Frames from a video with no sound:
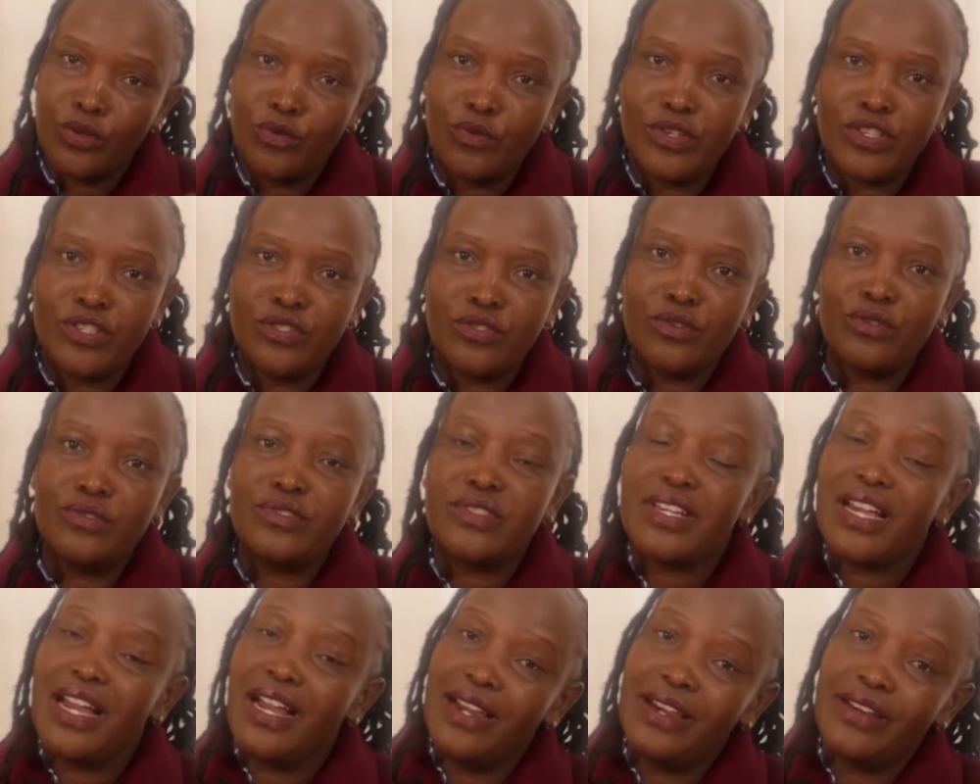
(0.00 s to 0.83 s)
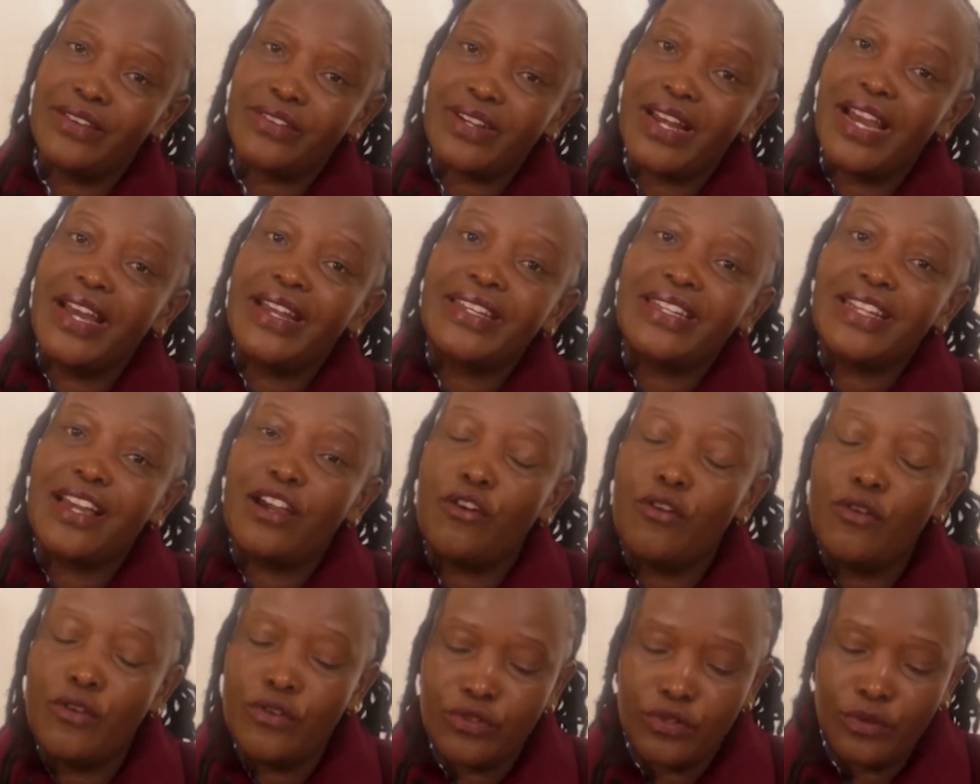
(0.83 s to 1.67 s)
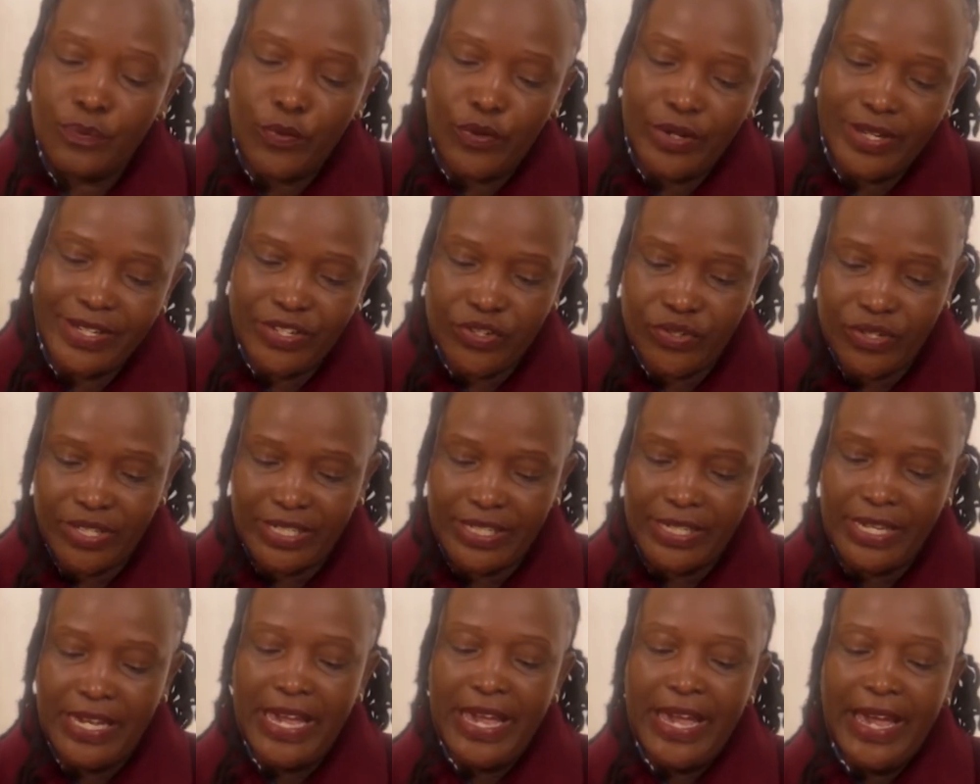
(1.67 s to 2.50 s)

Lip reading: questions are under oral poetry.